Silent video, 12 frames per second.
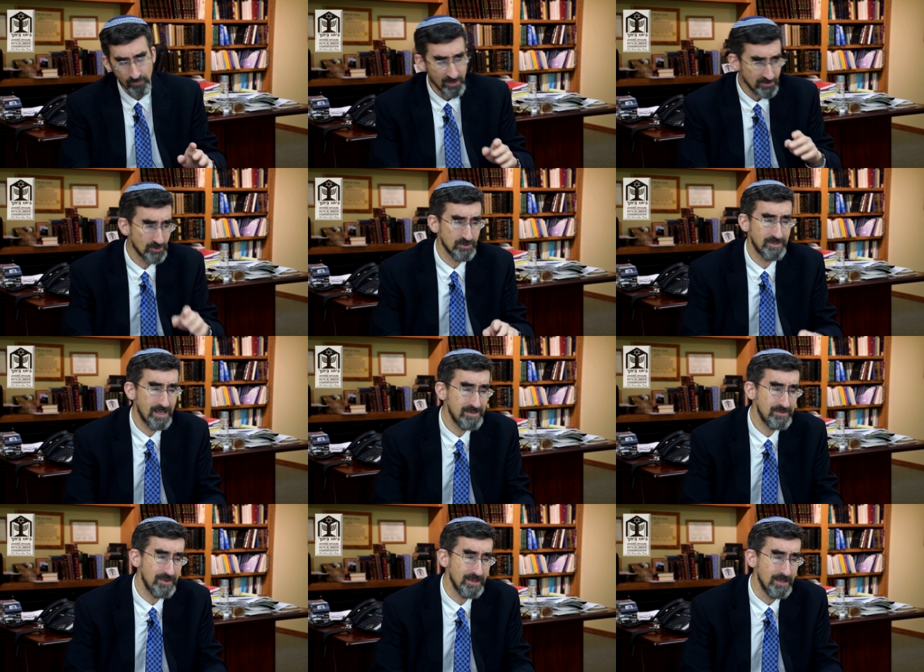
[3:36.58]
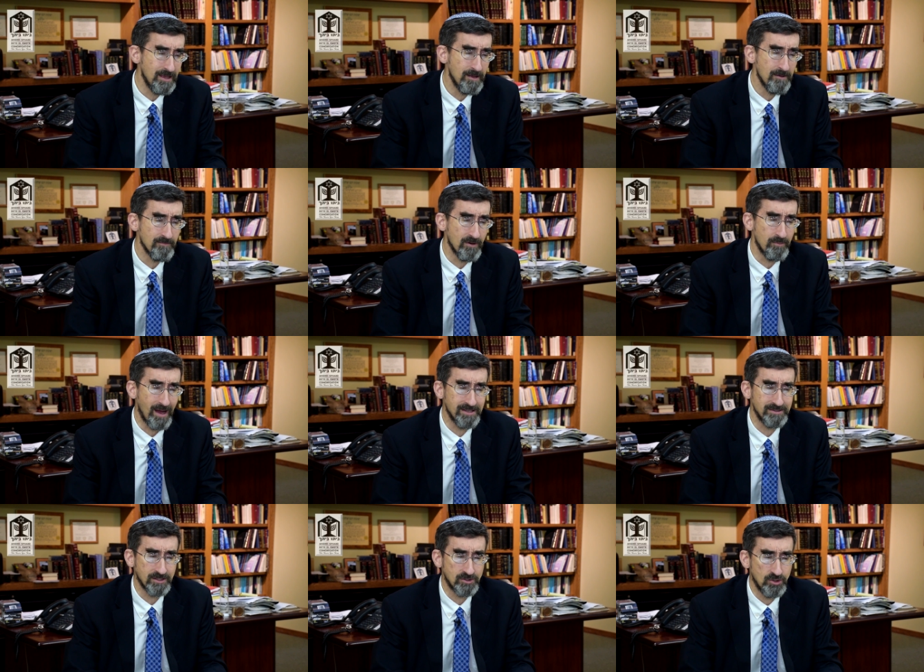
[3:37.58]
So says the Rabbi
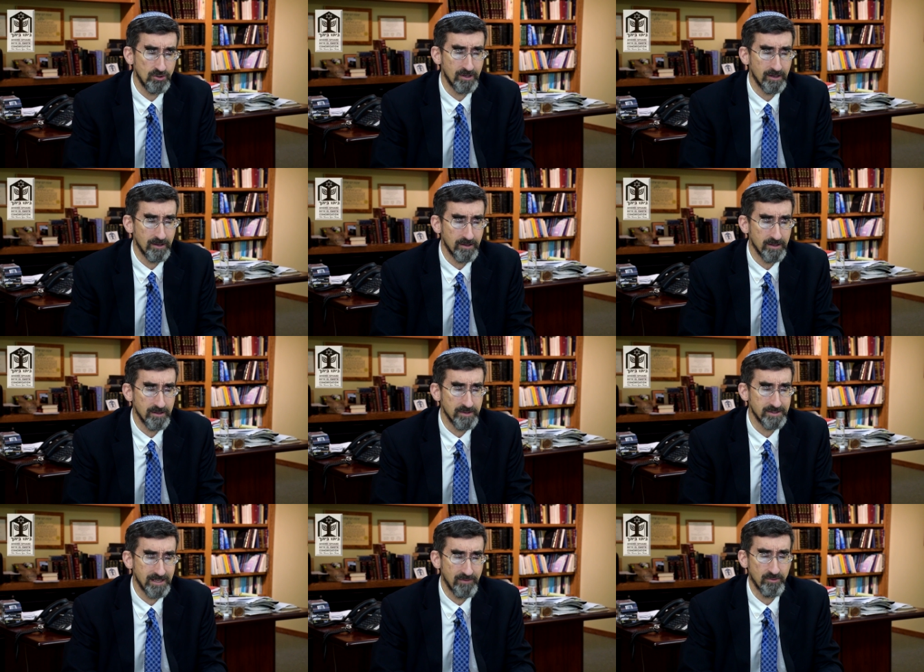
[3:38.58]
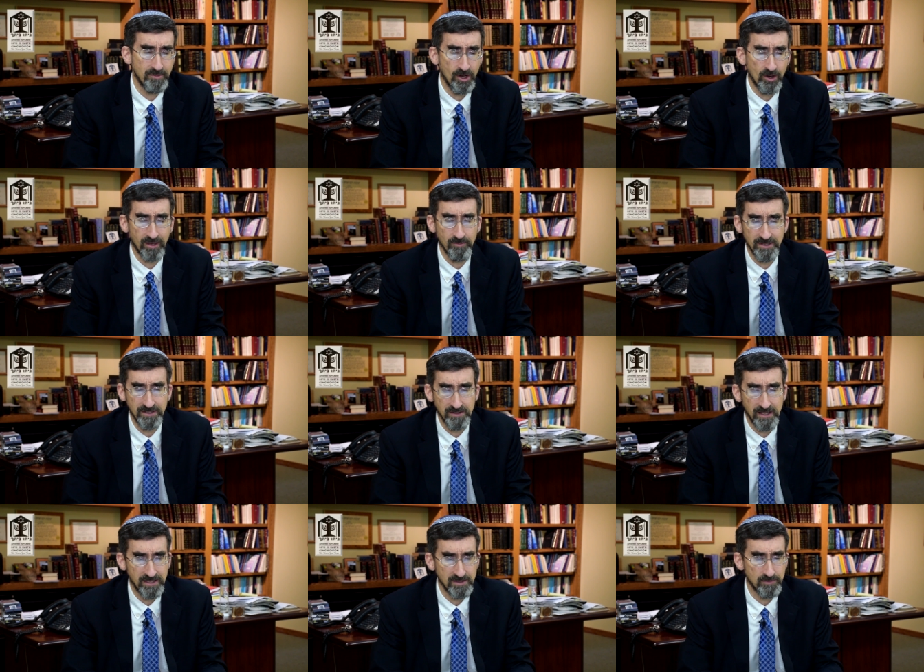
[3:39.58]
Isaac Tyrnau in the Sefer Minhagim, in his,
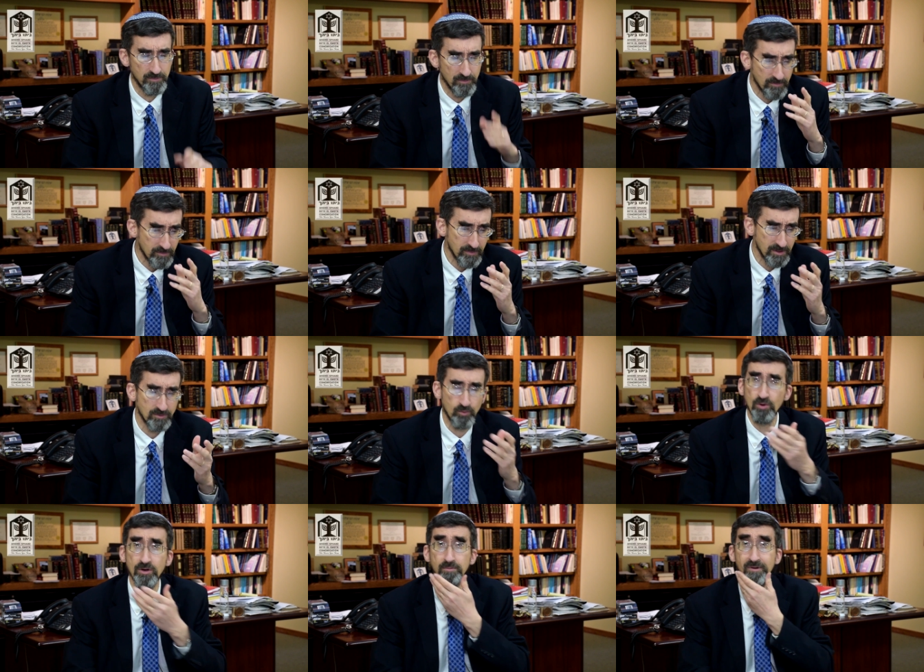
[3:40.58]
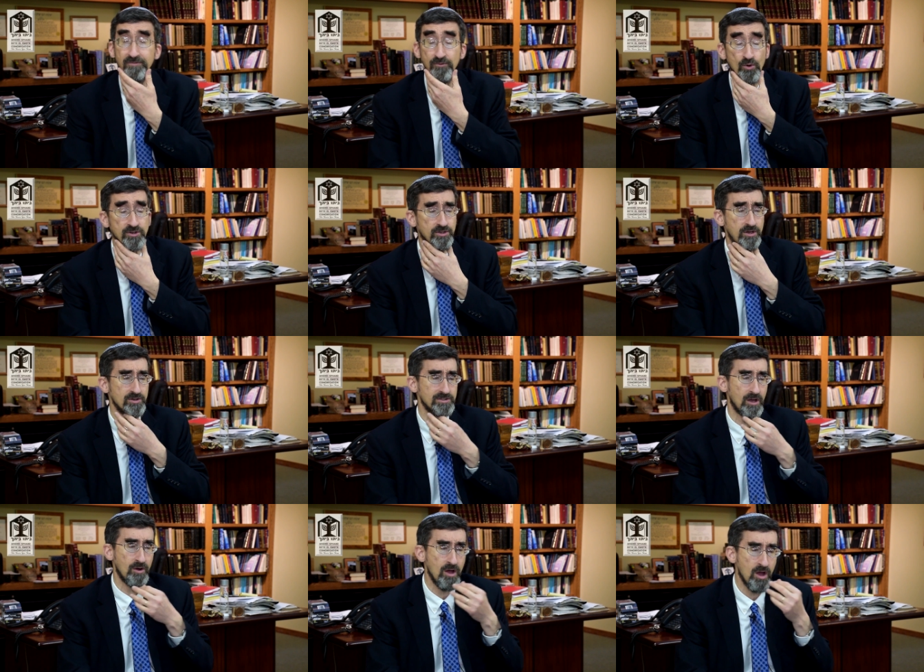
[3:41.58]
his, his, work about 400 years
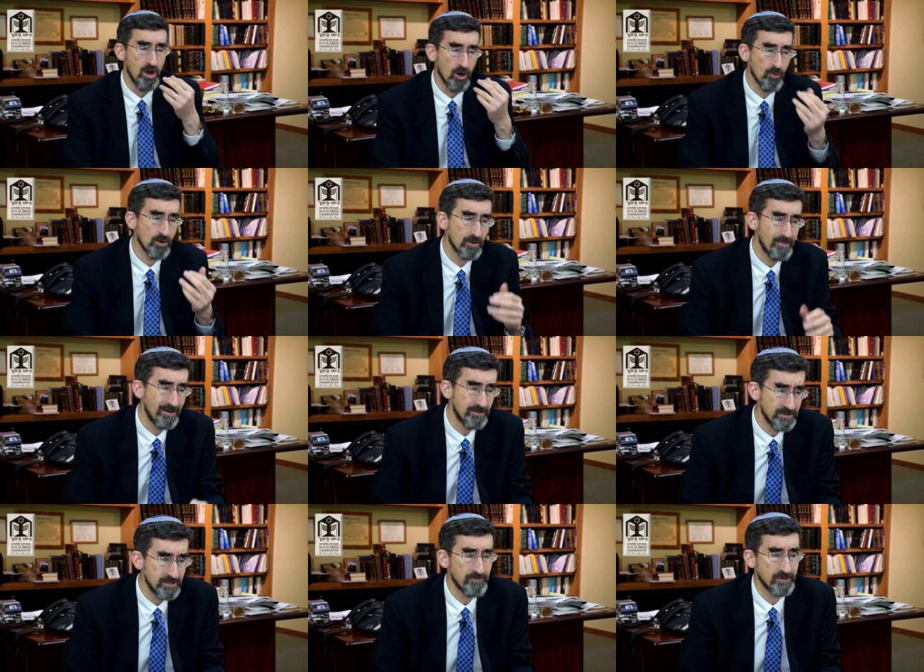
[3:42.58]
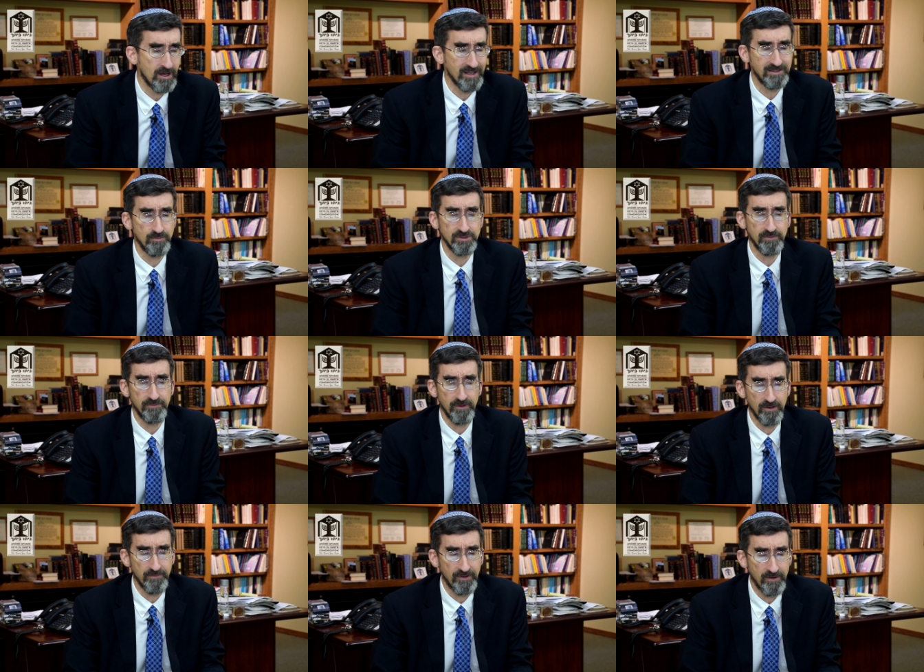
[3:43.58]
ago, a work about different customs of,
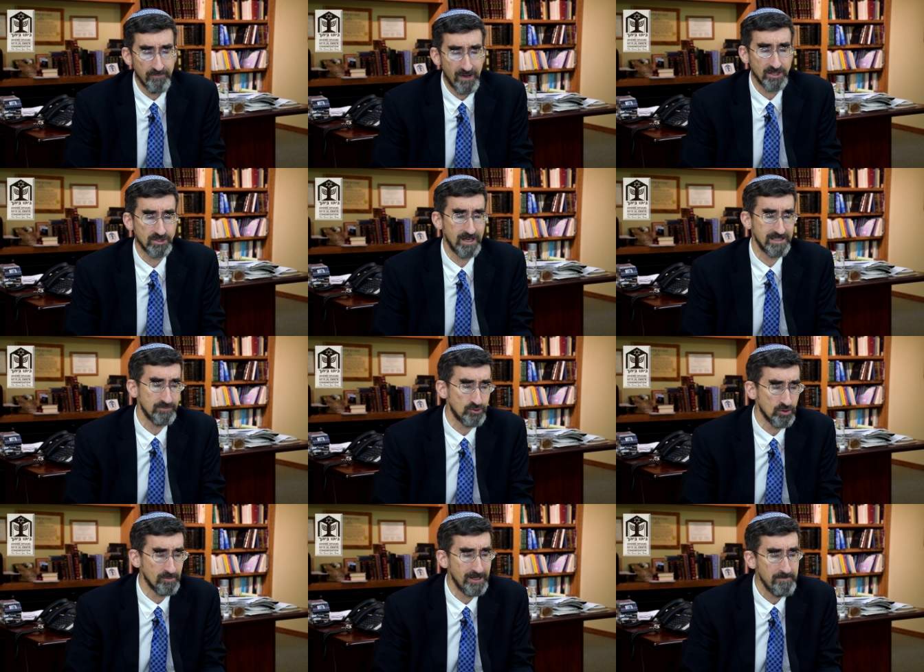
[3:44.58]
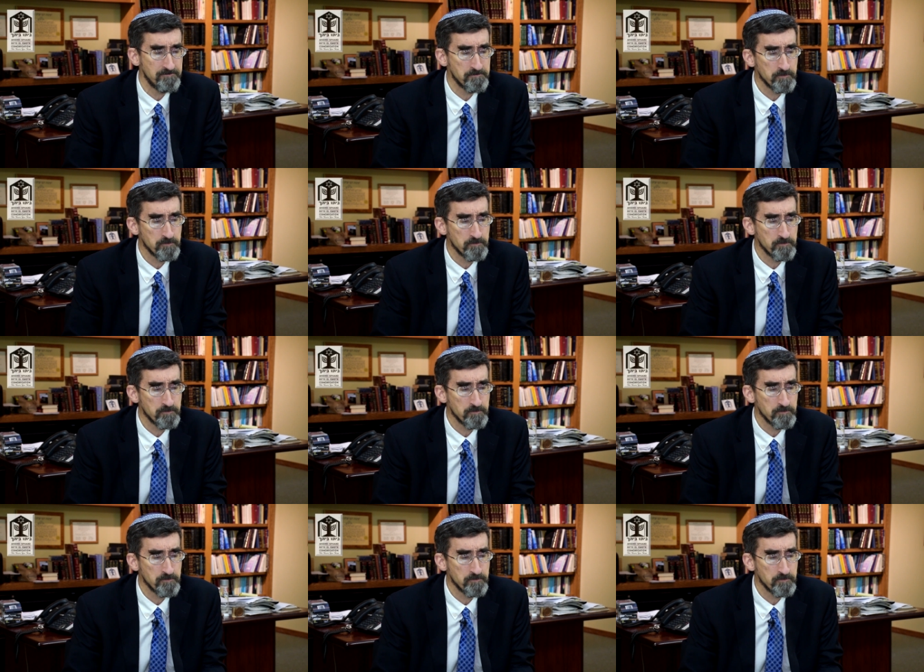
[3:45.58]
of, of Ashkenaz, of Germany.